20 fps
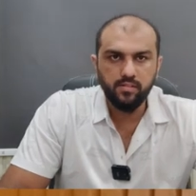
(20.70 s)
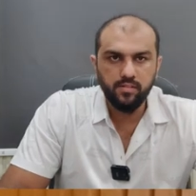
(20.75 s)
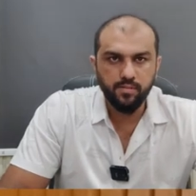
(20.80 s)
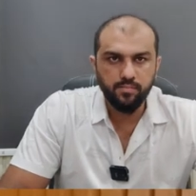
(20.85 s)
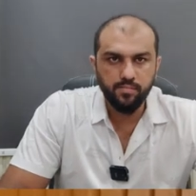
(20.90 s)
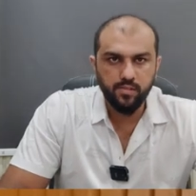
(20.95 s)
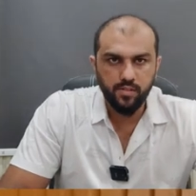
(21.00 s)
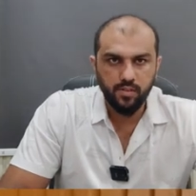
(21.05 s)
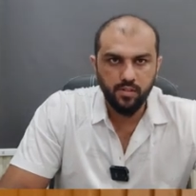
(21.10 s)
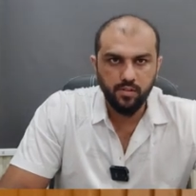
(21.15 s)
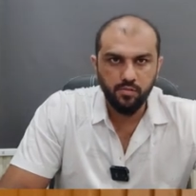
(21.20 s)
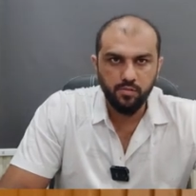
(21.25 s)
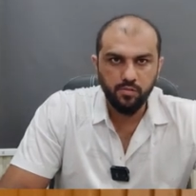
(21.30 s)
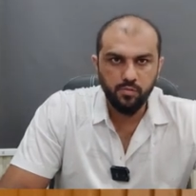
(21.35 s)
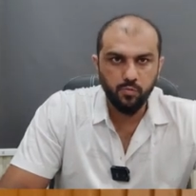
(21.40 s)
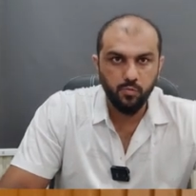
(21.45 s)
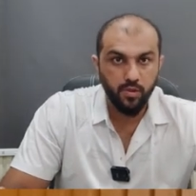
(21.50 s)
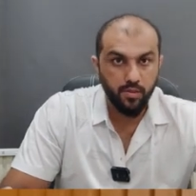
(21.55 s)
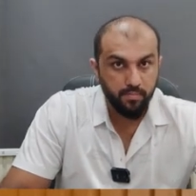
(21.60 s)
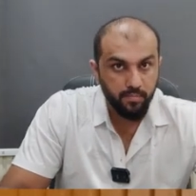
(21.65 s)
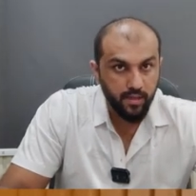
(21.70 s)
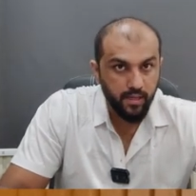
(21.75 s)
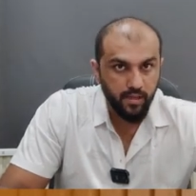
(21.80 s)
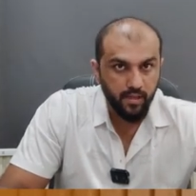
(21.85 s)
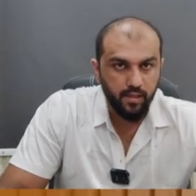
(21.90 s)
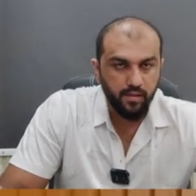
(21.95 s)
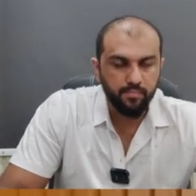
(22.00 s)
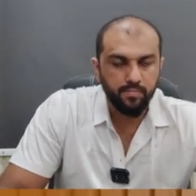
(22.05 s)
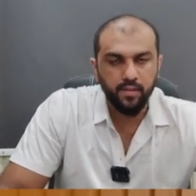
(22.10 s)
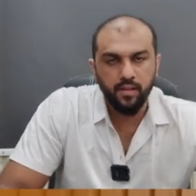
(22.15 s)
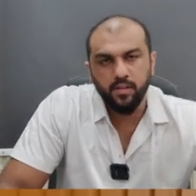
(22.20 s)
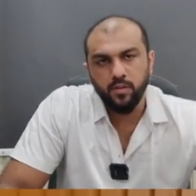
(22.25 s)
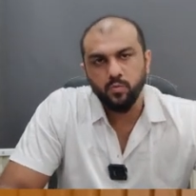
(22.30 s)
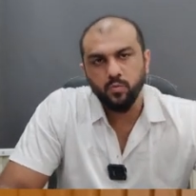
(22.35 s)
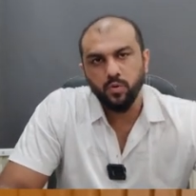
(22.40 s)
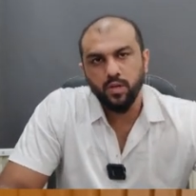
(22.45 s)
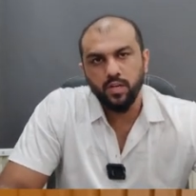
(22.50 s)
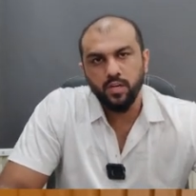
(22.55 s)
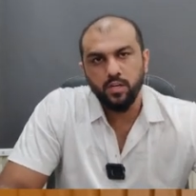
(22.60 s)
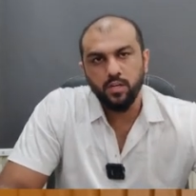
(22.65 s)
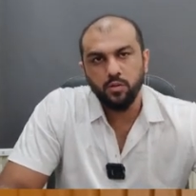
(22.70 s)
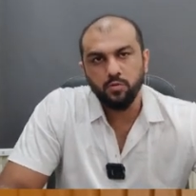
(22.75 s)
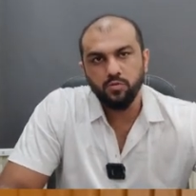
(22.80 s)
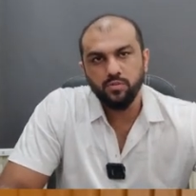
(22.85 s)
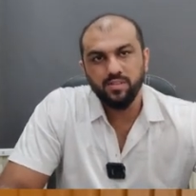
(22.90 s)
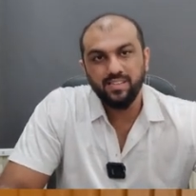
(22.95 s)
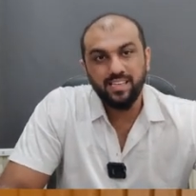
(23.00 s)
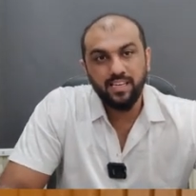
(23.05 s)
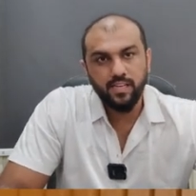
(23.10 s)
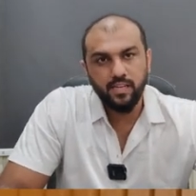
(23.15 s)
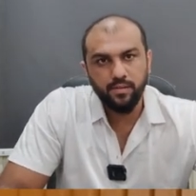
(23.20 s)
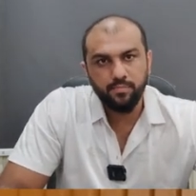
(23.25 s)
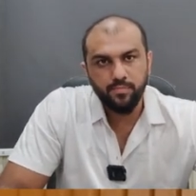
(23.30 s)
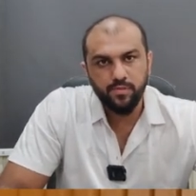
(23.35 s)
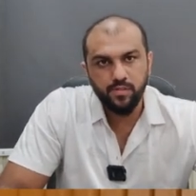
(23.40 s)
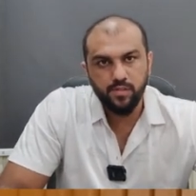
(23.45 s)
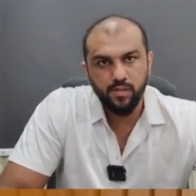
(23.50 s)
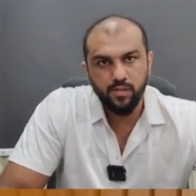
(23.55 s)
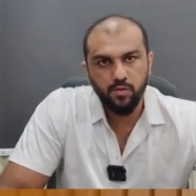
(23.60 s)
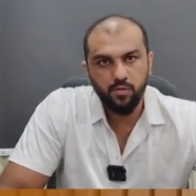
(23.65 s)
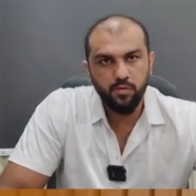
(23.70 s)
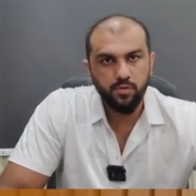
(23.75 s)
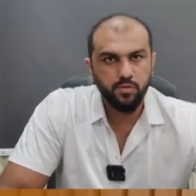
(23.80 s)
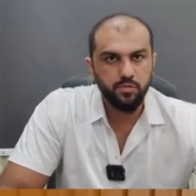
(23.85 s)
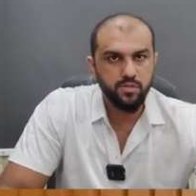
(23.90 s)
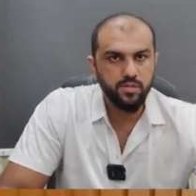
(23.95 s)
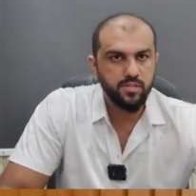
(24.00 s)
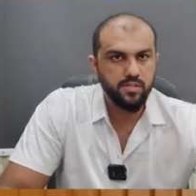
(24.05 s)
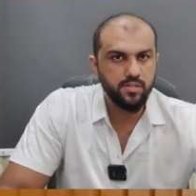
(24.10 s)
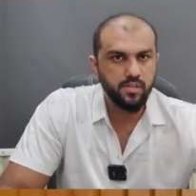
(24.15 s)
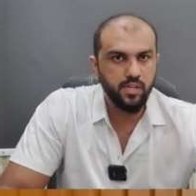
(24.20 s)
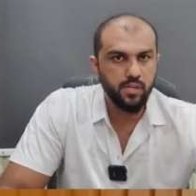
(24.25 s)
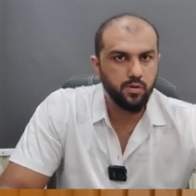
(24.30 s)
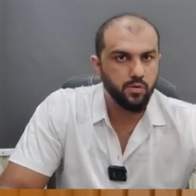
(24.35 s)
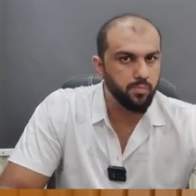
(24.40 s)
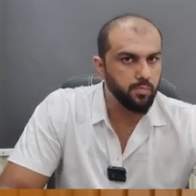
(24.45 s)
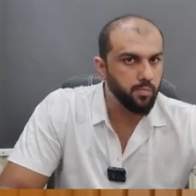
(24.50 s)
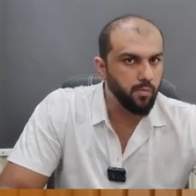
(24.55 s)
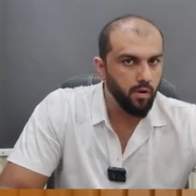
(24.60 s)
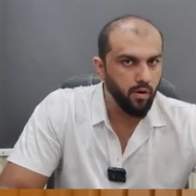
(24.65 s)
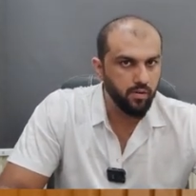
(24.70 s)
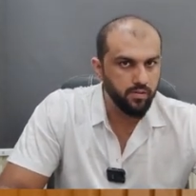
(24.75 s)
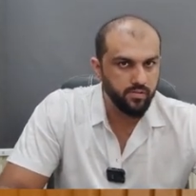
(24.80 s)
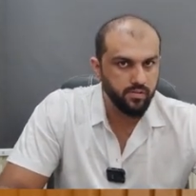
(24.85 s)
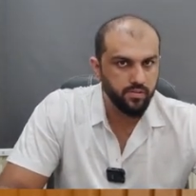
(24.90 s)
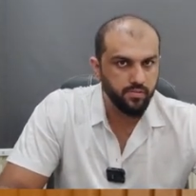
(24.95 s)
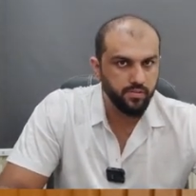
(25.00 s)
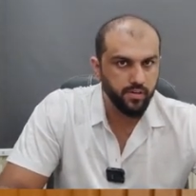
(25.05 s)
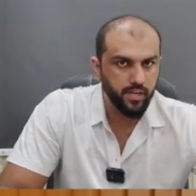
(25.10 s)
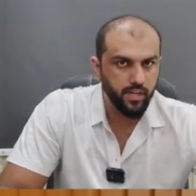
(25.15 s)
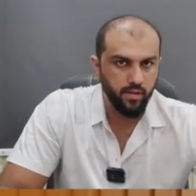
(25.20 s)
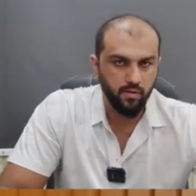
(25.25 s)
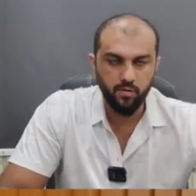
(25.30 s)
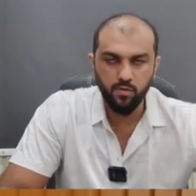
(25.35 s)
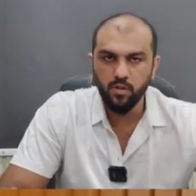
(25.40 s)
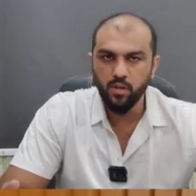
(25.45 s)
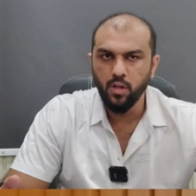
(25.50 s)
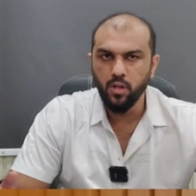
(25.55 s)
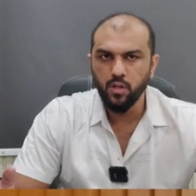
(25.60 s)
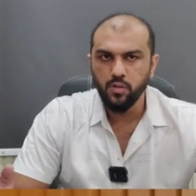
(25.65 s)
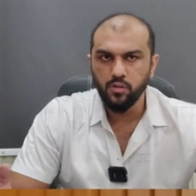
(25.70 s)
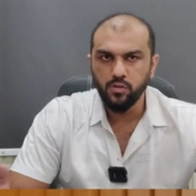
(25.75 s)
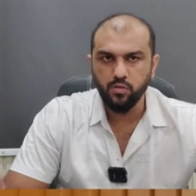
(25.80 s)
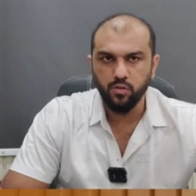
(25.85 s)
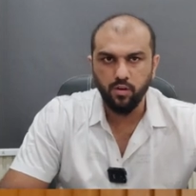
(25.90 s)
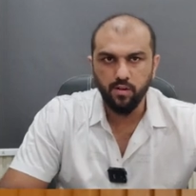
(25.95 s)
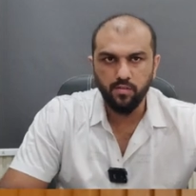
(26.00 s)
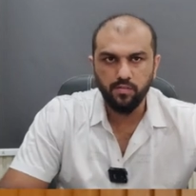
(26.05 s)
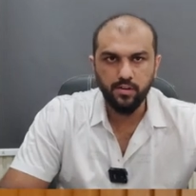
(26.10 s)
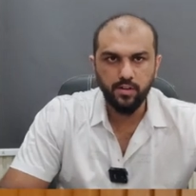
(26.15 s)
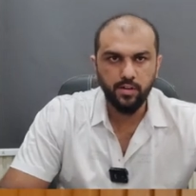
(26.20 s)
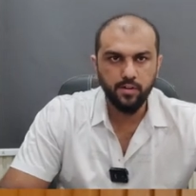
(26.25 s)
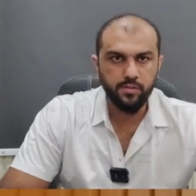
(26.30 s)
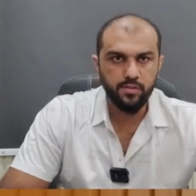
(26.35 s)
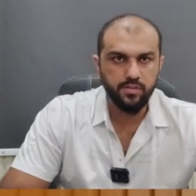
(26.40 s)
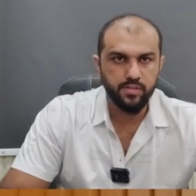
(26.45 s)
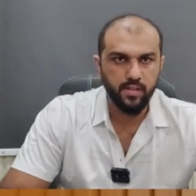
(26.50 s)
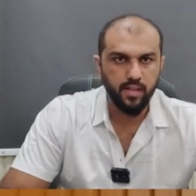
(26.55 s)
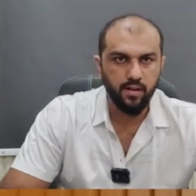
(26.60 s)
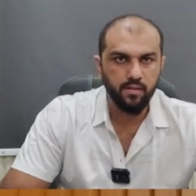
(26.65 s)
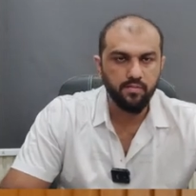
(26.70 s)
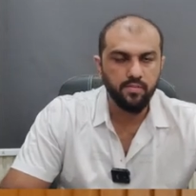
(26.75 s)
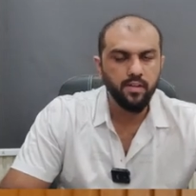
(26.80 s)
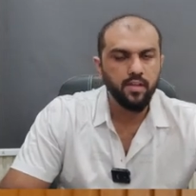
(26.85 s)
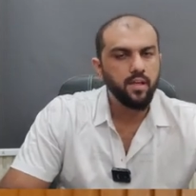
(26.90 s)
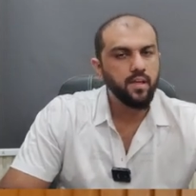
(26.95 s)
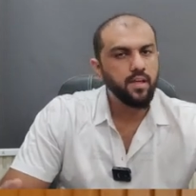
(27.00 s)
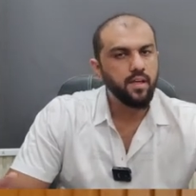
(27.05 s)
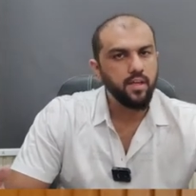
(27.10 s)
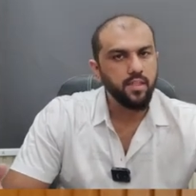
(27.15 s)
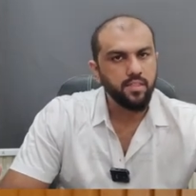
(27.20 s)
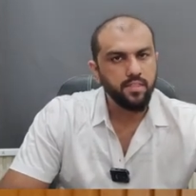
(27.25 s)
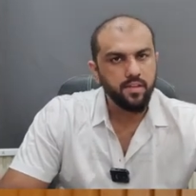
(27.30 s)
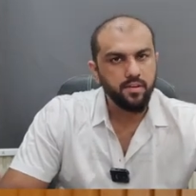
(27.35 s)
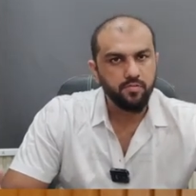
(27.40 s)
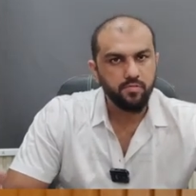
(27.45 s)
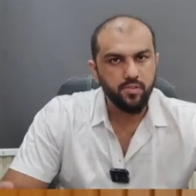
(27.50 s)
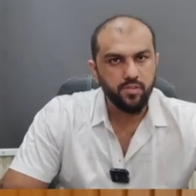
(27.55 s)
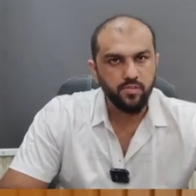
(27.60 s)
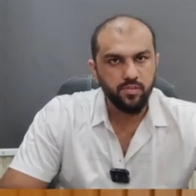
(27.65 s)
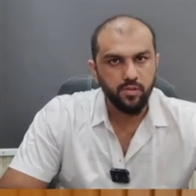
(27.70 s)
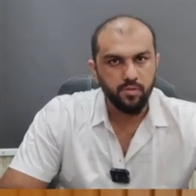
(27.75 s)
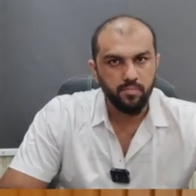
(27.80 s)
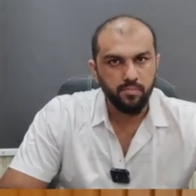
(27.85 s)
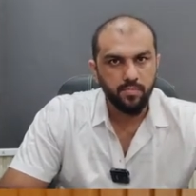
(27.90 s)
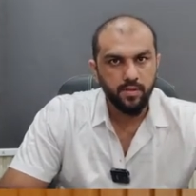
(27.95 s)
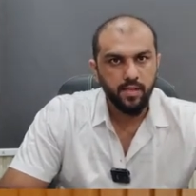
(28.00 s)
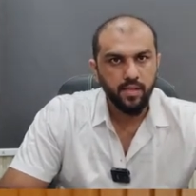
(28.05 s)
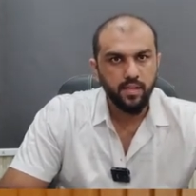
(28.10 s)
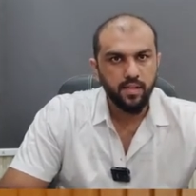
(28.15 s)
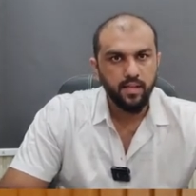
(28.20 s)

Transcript: these MCQs with me is when you see an MCQ, you just need to pause the video, solve it yourself, and then resume.